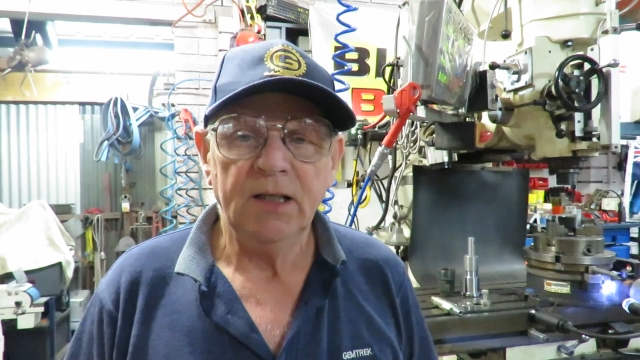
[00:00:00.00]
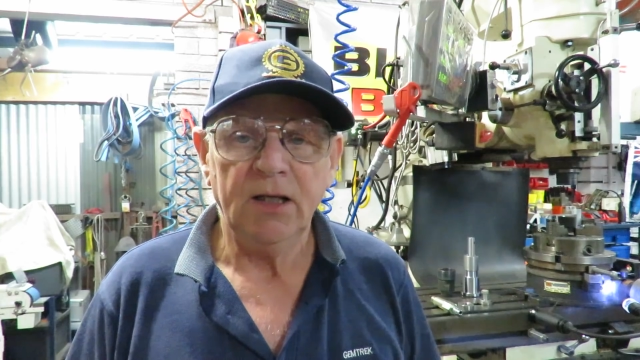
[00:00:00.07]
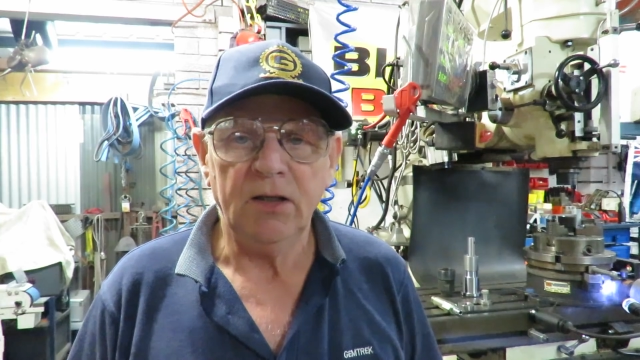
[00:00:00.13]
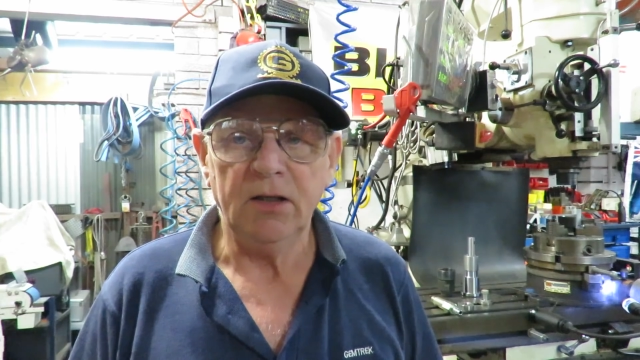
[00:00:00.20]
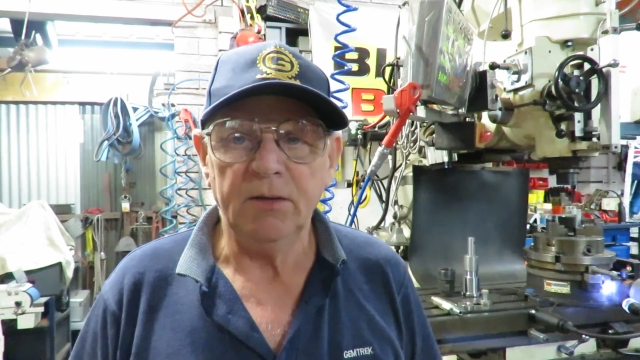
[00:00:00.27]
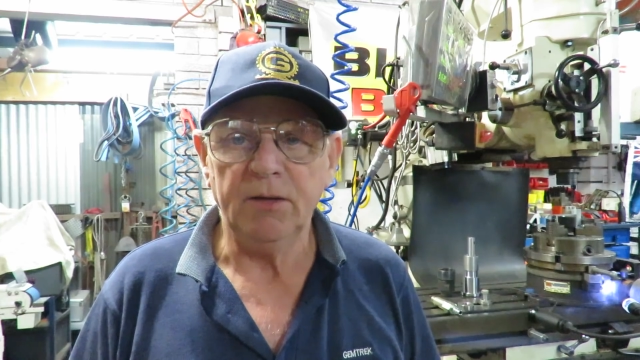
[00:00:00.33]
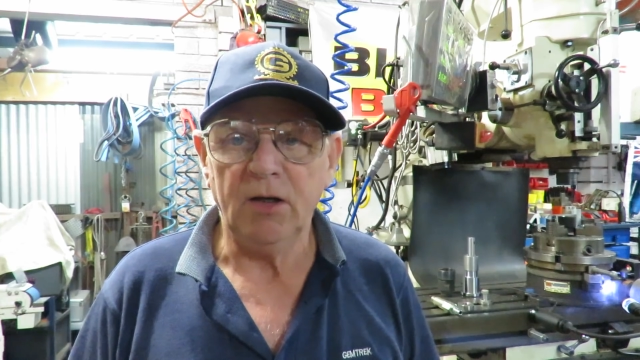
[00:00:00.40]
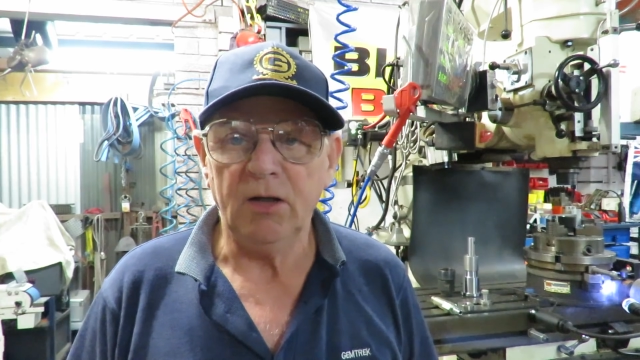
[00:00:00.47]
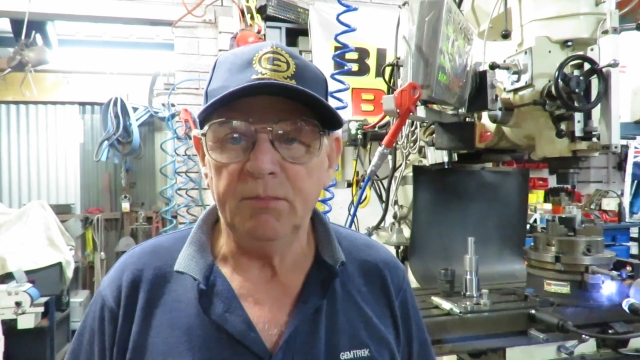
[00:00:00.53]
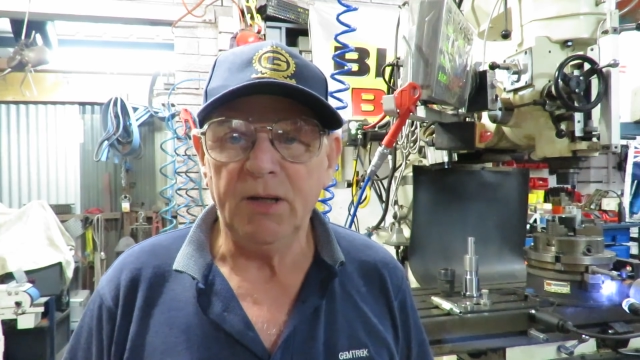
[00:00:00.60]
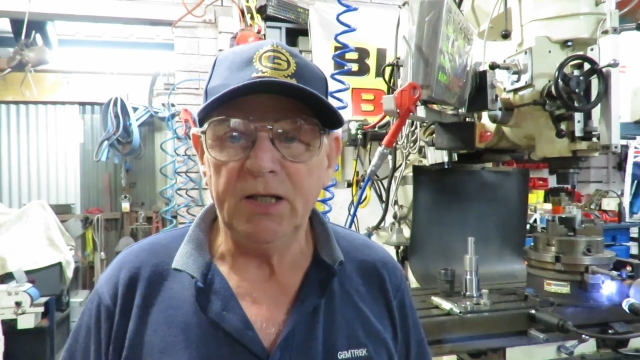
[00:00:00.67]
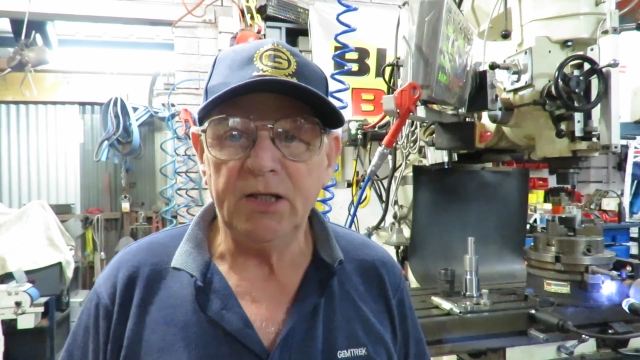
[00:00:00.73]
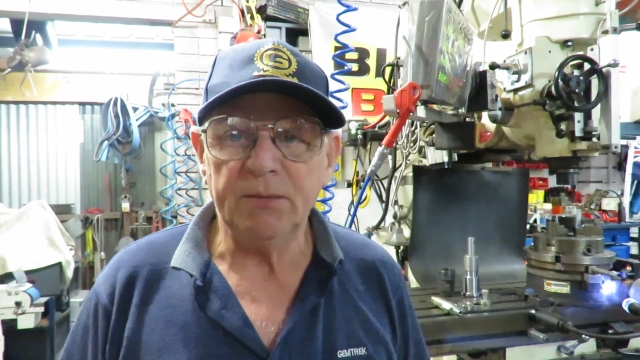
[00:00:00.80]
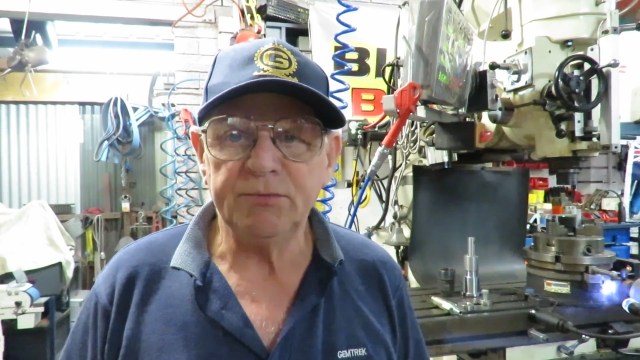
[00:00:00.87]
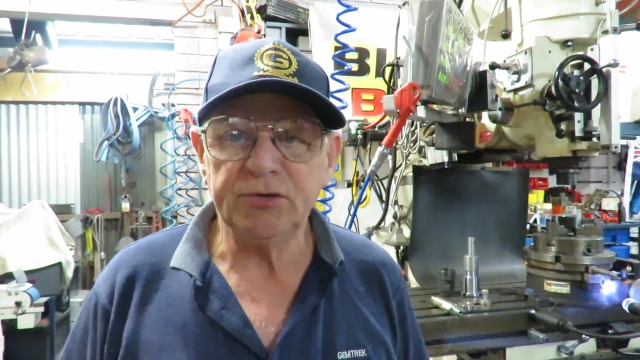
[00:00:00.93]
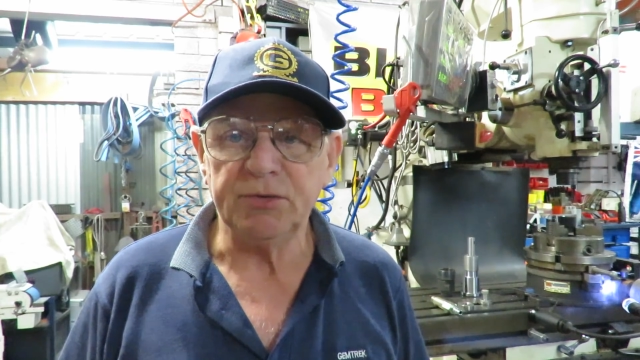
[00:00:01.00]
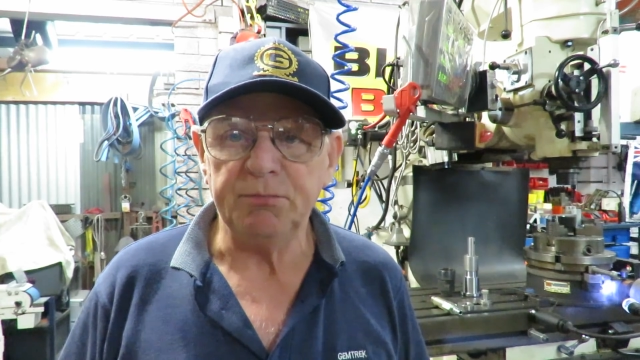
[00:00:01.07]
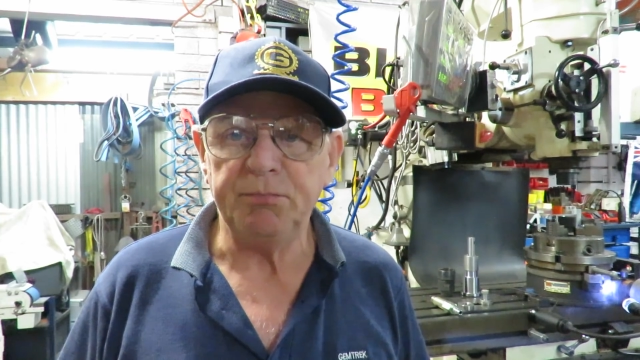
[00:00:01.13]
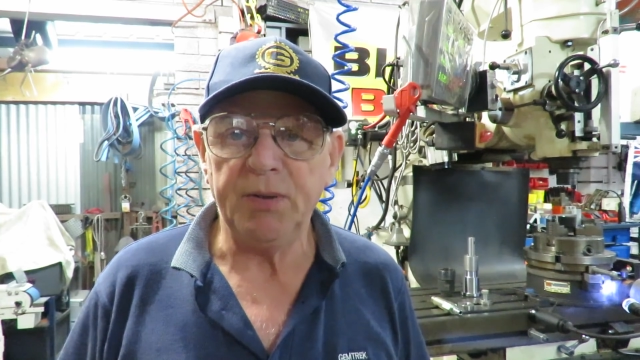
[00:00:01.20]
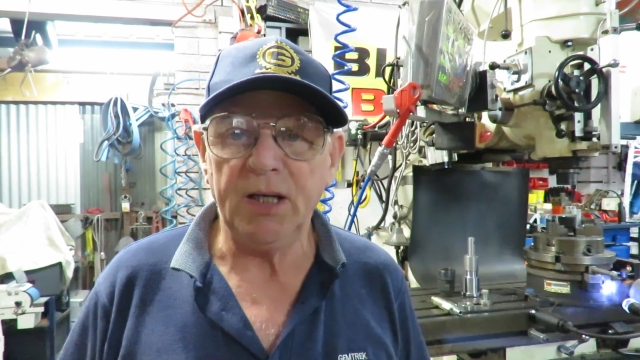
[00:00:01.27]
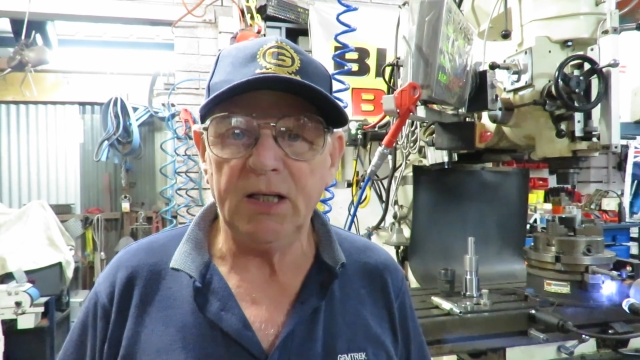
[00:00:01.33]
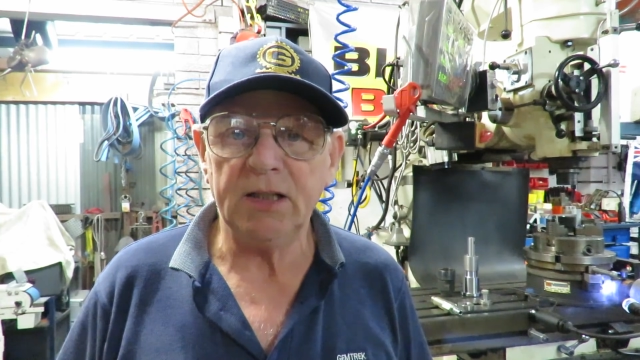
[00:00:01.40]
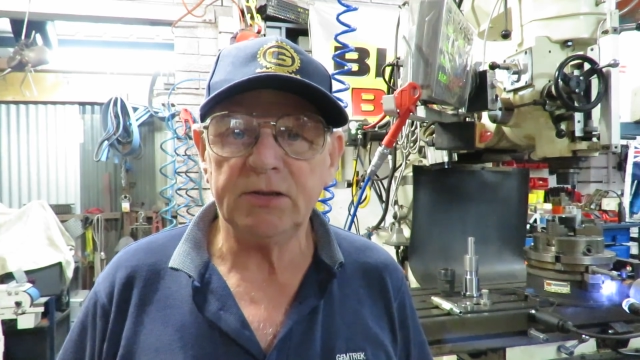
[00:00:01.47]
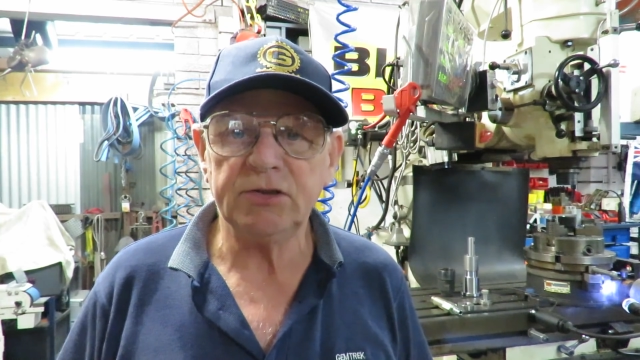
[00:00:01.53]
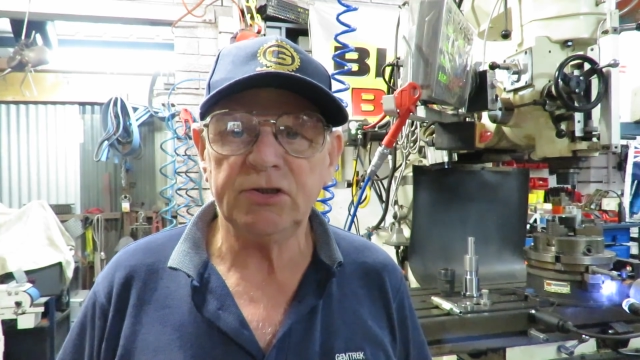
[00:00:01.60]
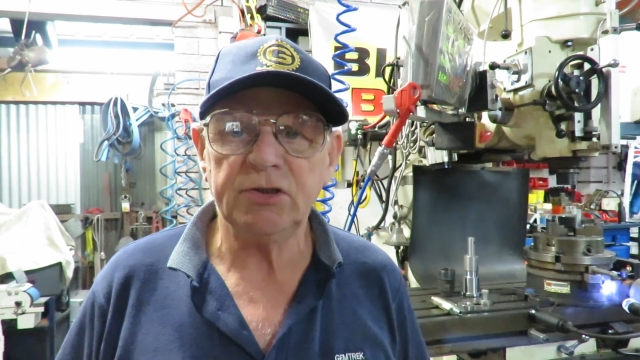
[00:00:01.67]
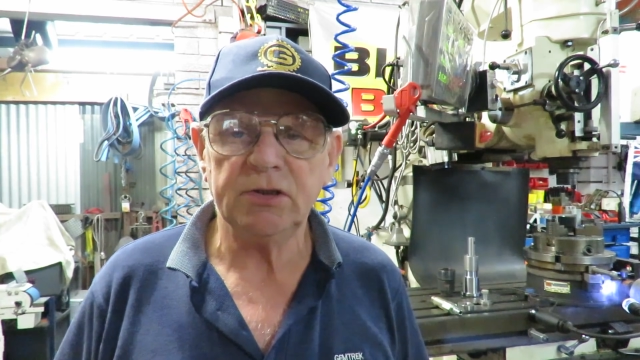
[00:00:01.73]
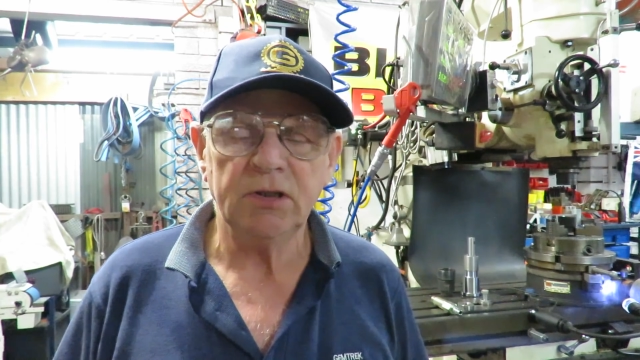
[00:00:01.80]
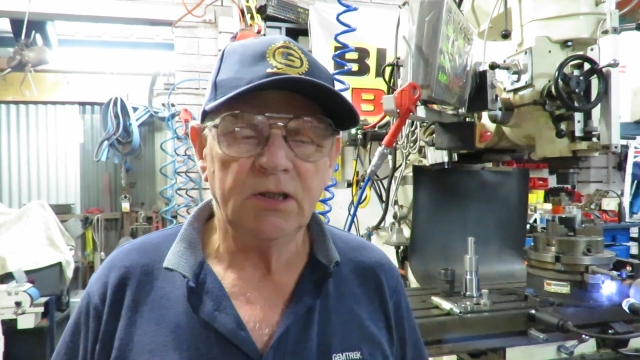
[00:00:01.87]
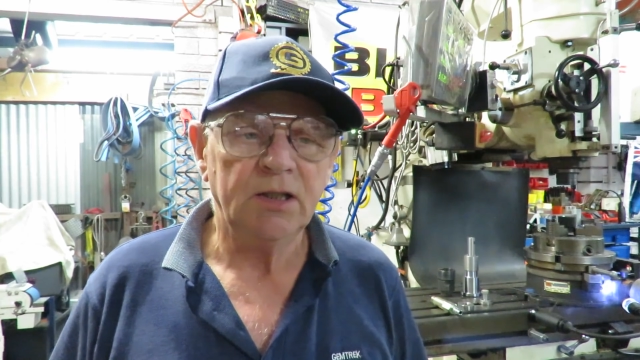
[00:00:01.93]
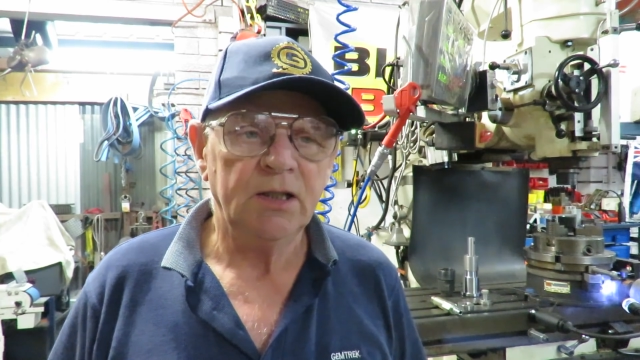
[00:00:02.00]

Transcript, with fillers: I, I made up some parts